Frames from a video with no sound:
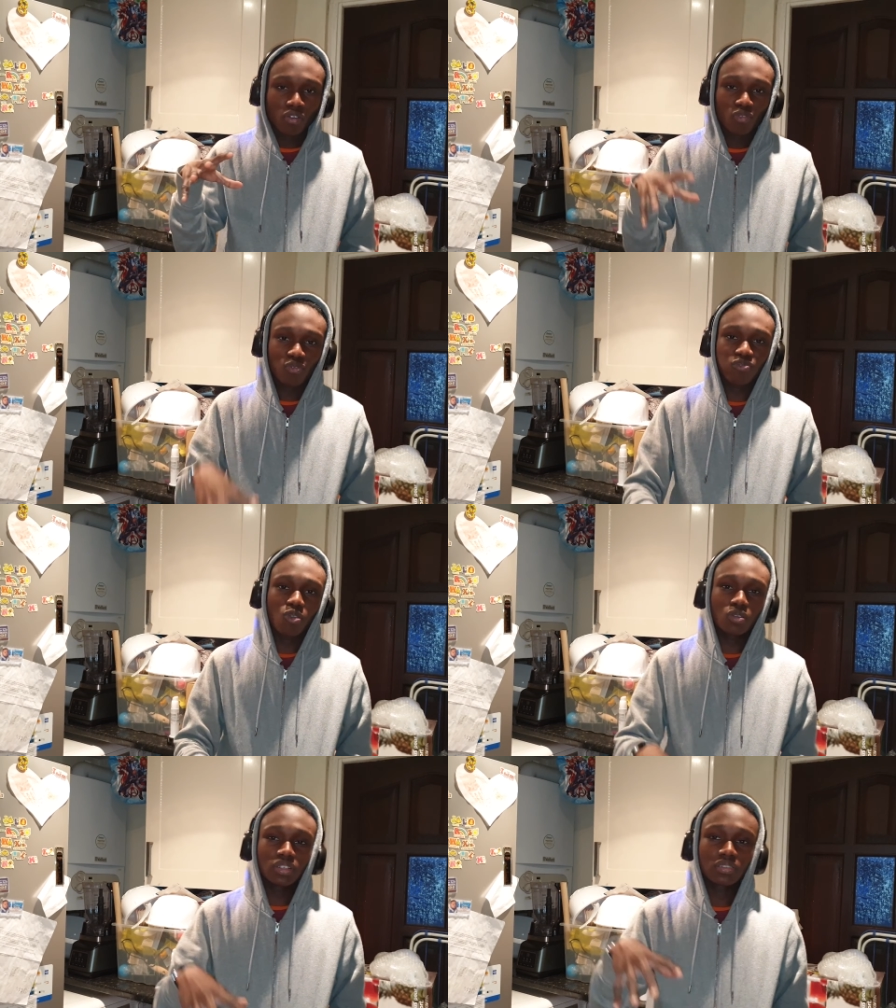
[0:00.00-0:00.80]

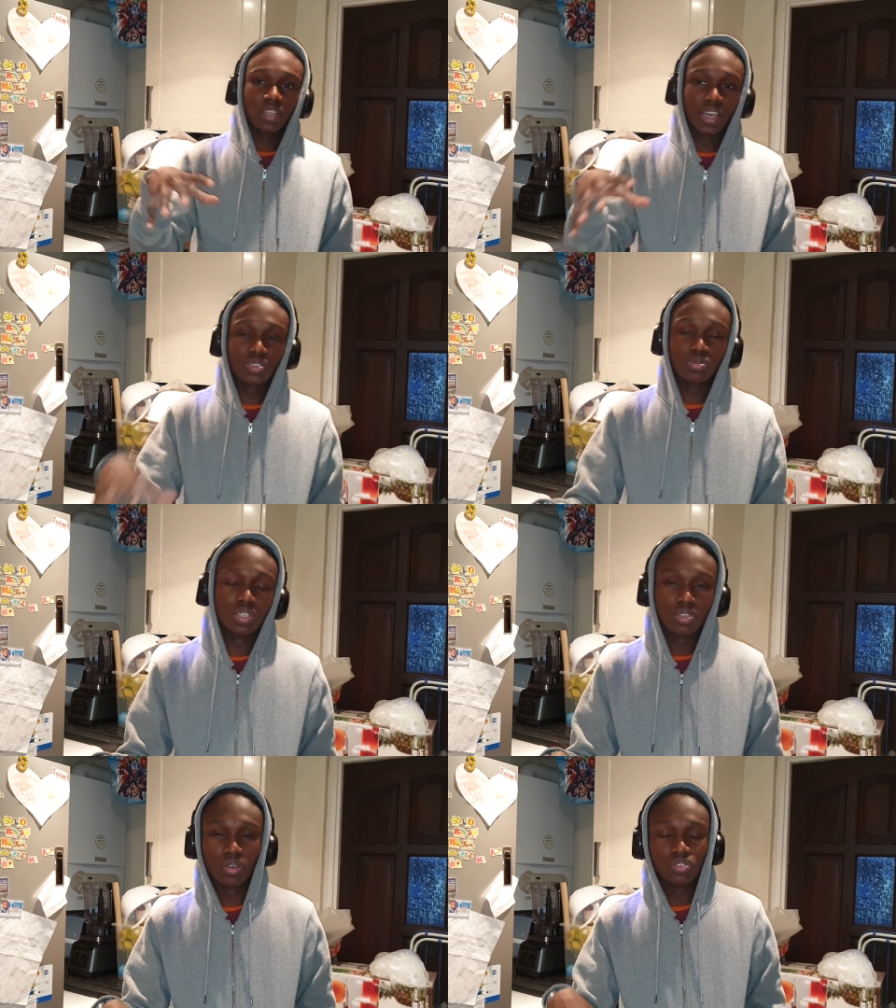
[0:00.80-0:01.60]
phone,
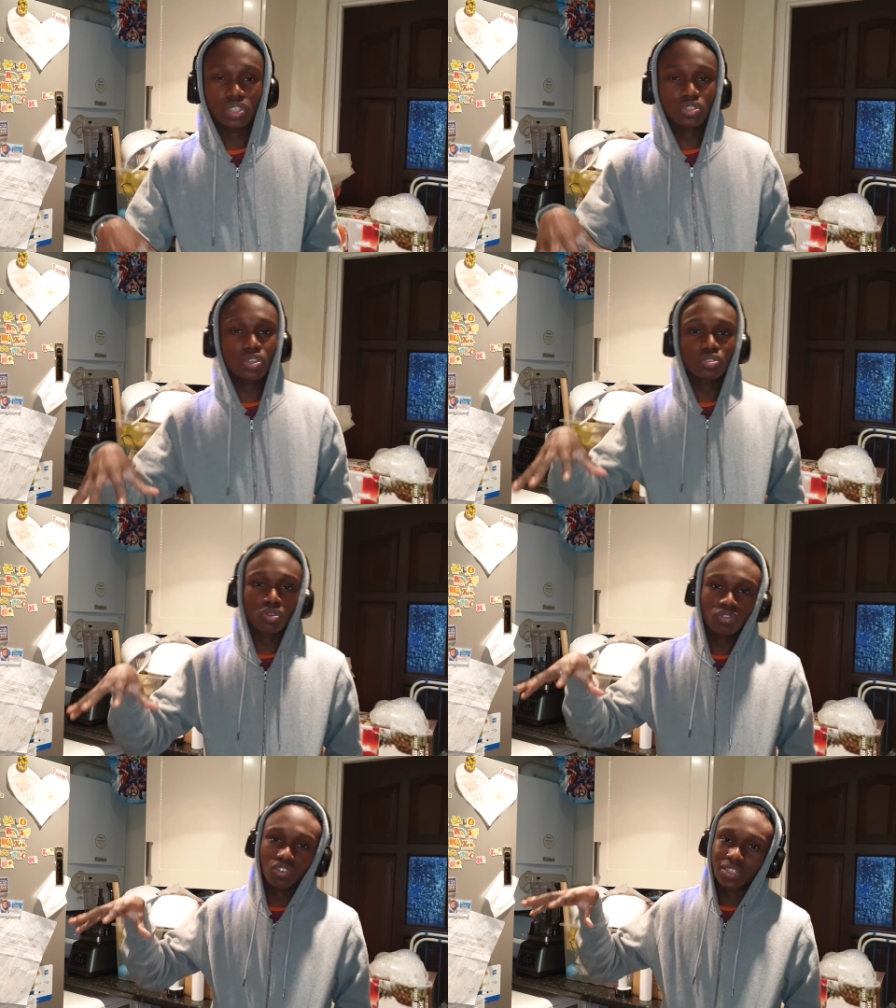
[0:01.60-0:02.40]
S20 Ultra, just
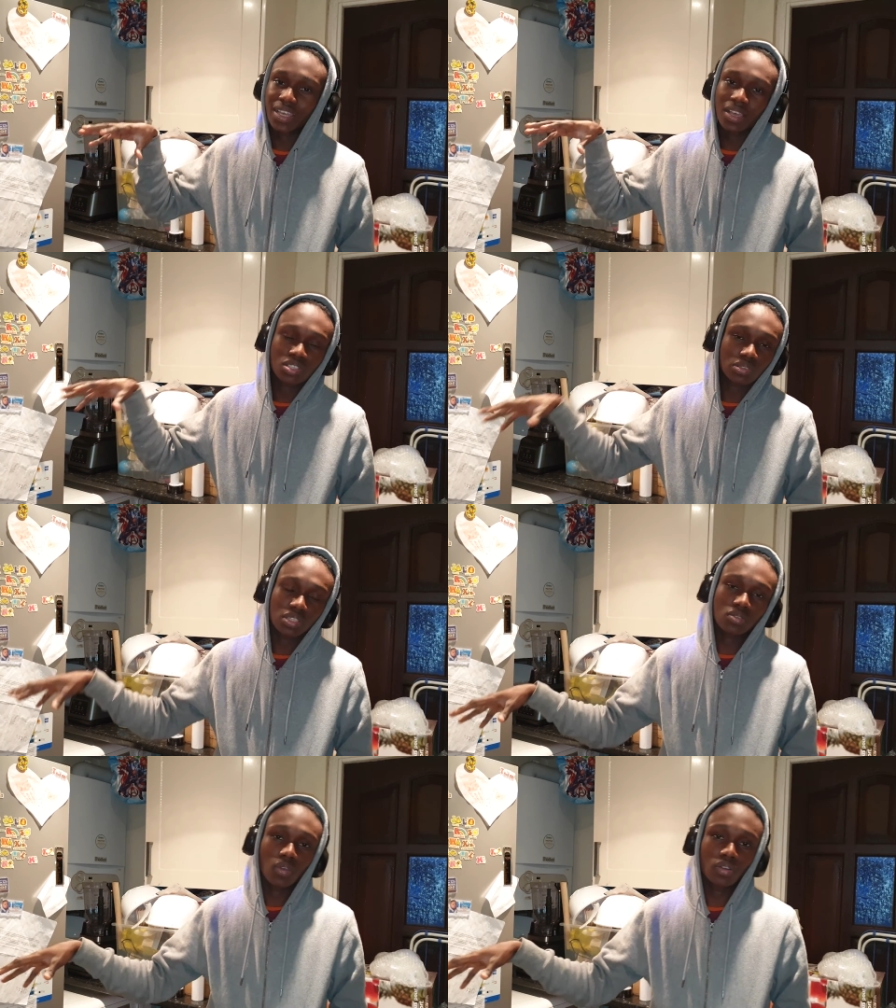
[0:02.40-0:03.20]
go for the
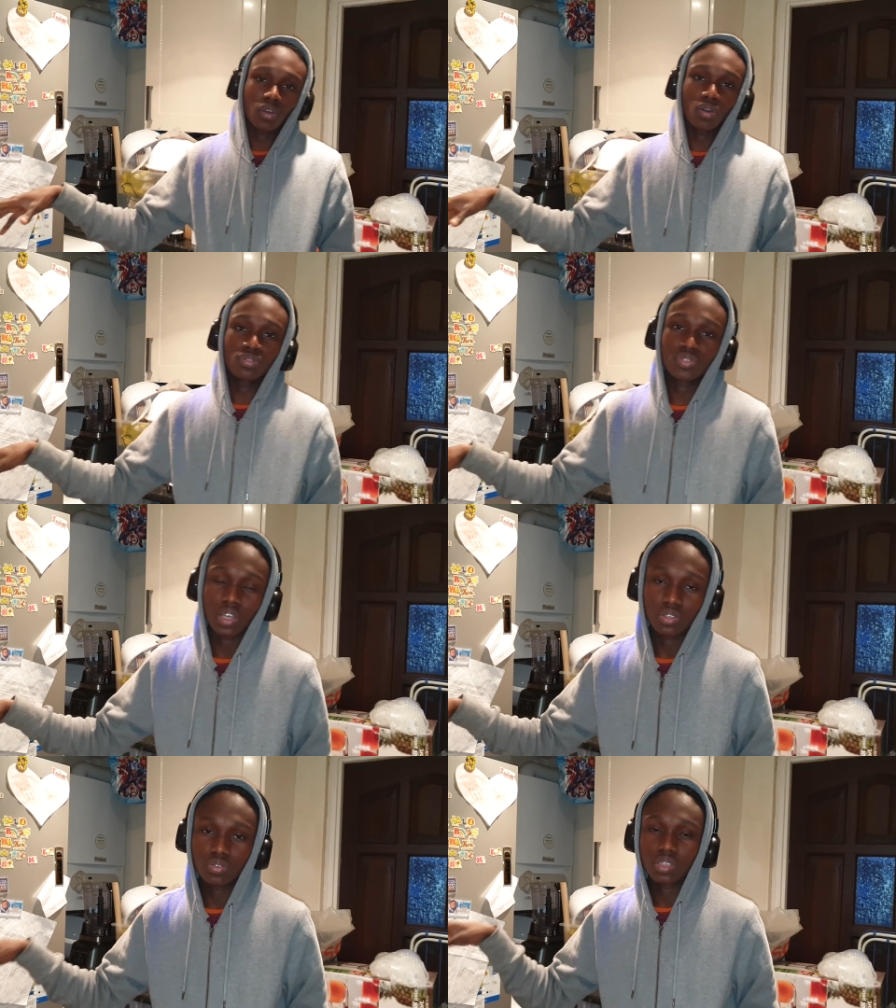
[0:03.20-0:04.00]
S21 Ultra
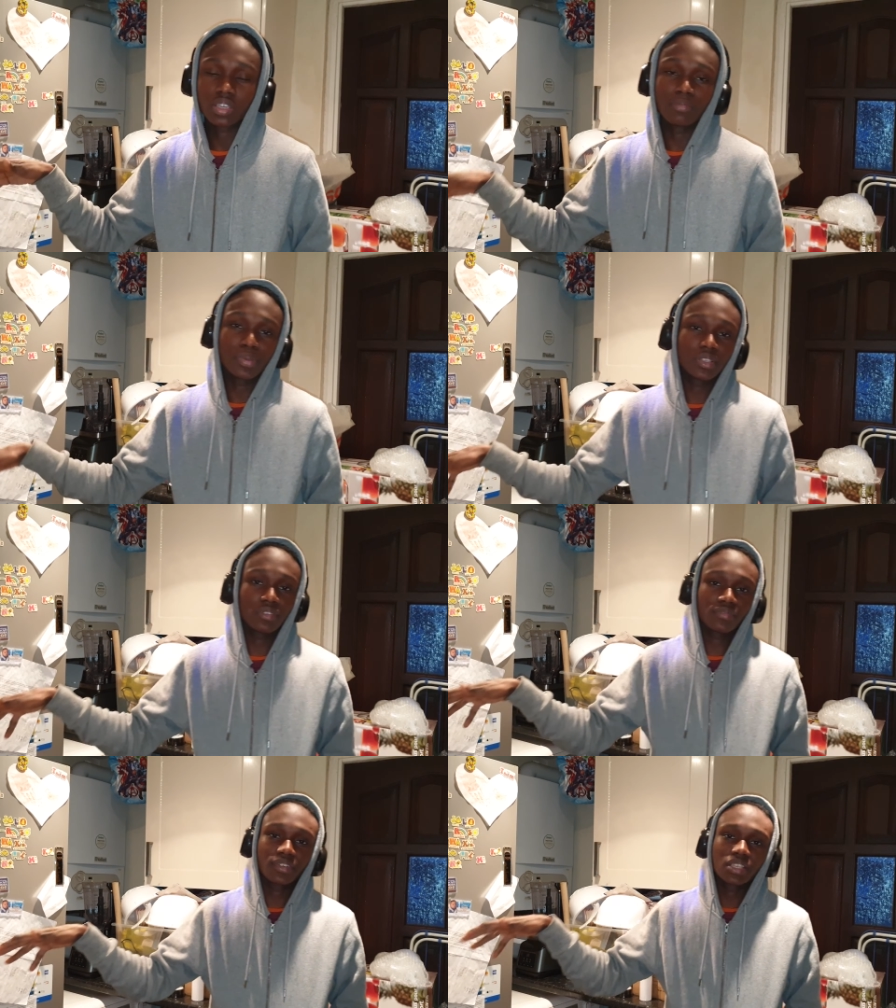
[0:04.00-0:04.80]
to see a big
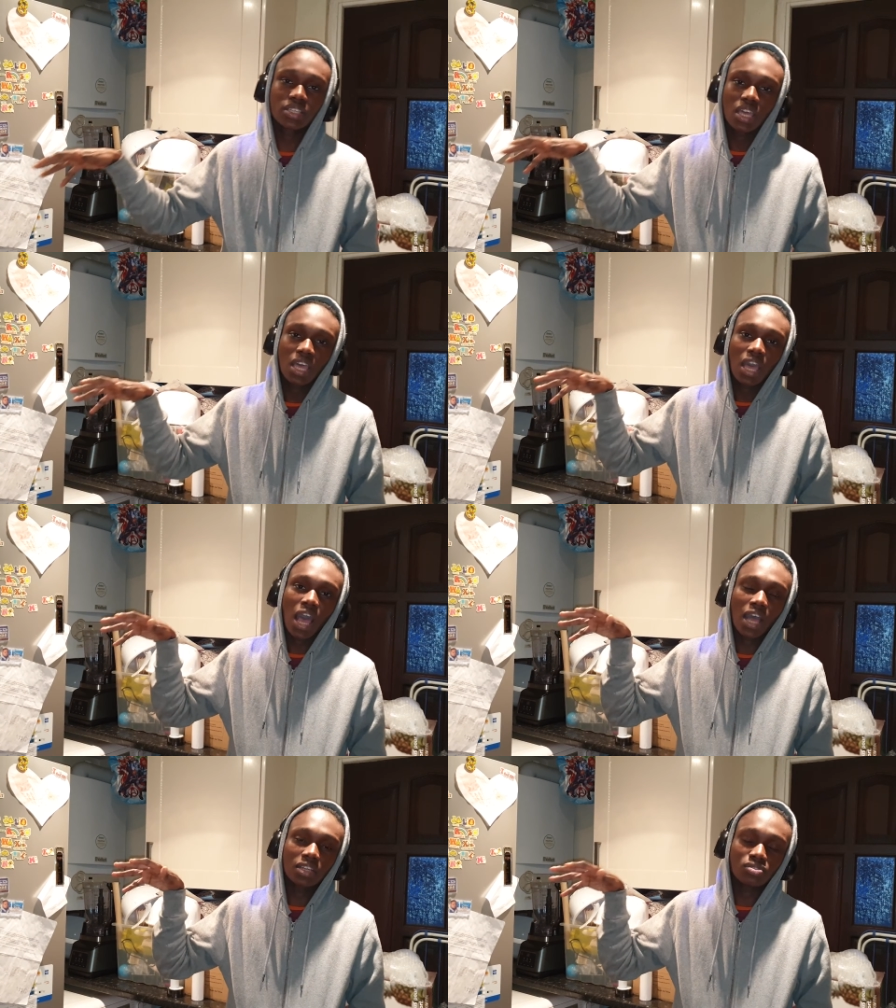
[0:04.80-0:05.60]
difference
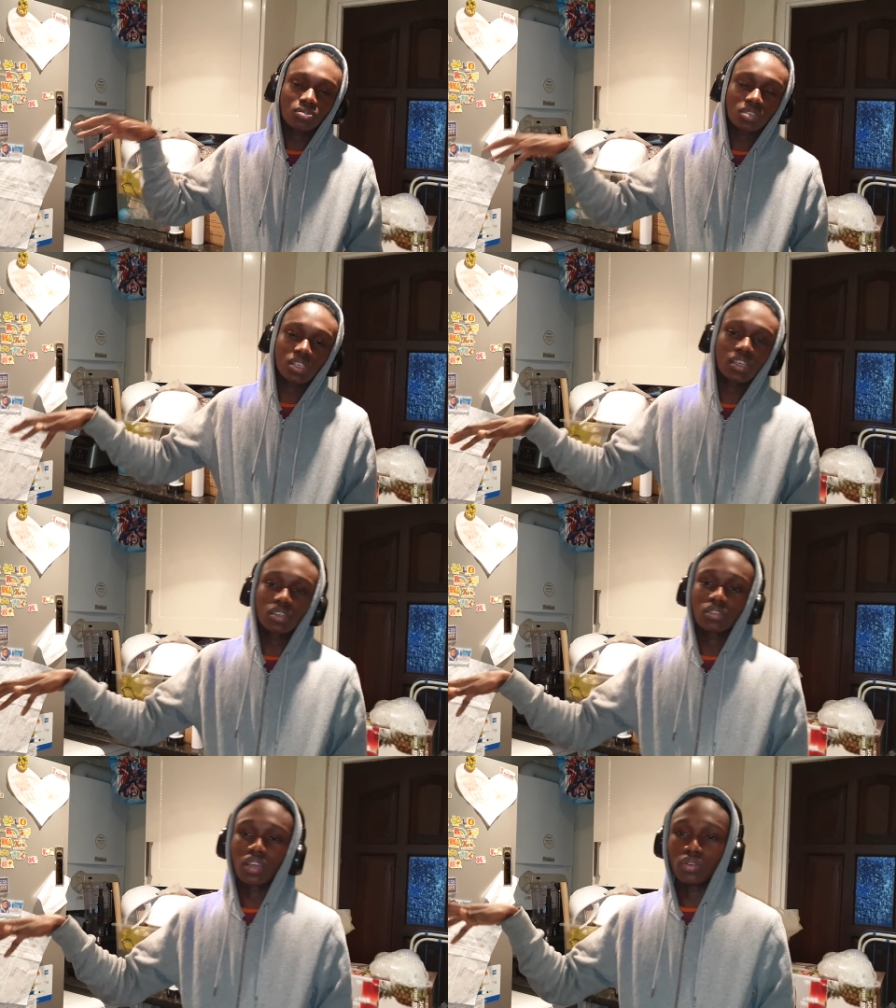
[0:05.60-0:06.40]
and to see
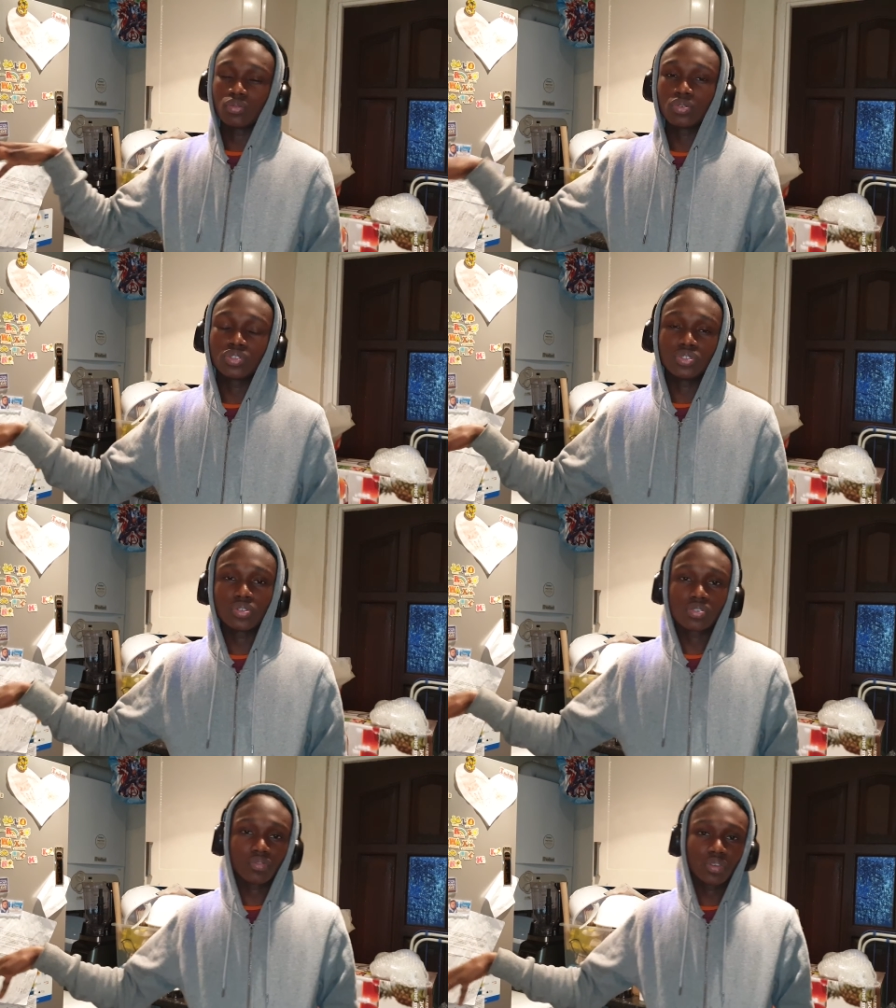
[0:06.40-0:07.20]
a good
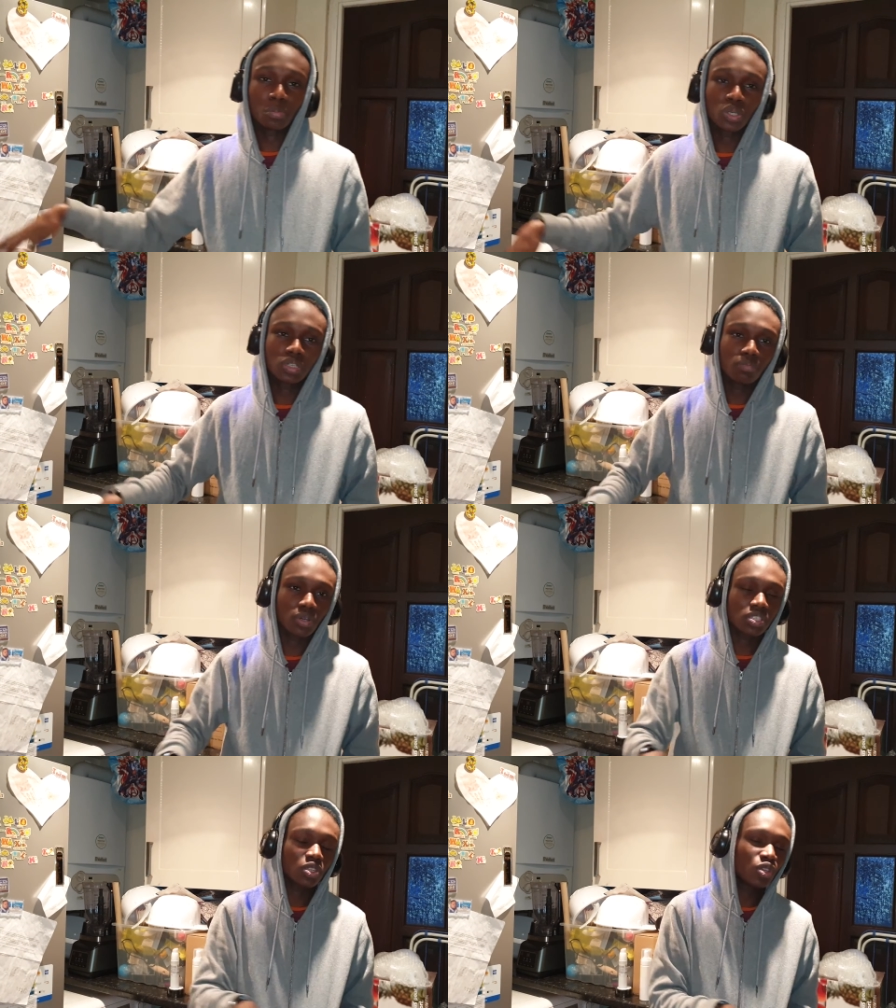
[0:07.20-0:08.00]
use of your money.
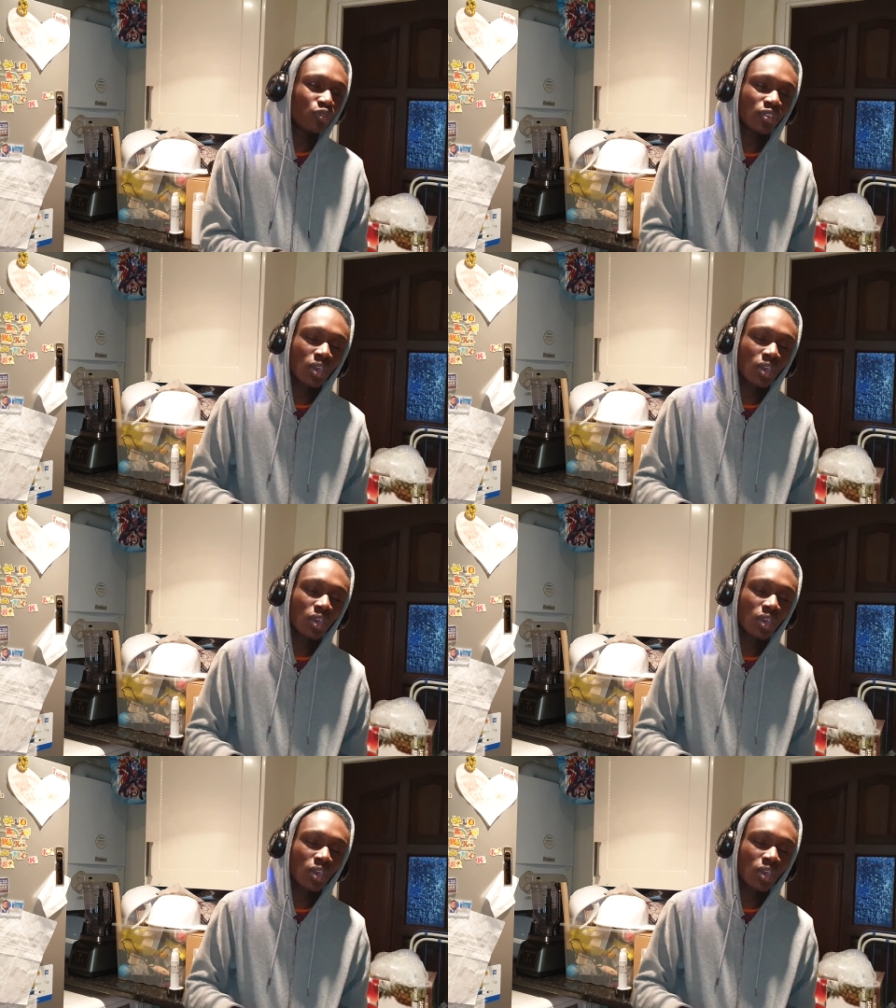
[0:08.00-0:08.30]
But if